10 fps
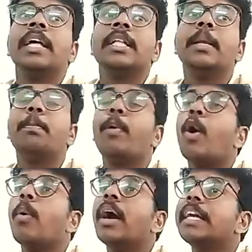The
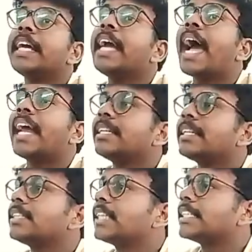poverty and
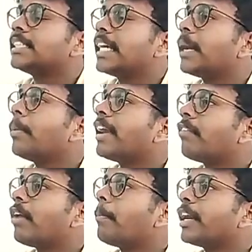sustainable
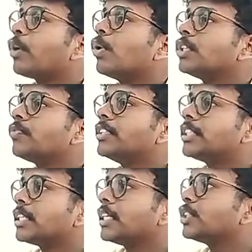development goals, which
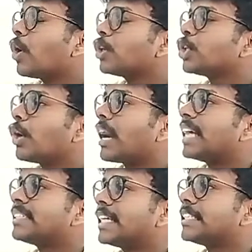is also known
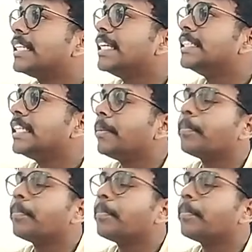as SDG.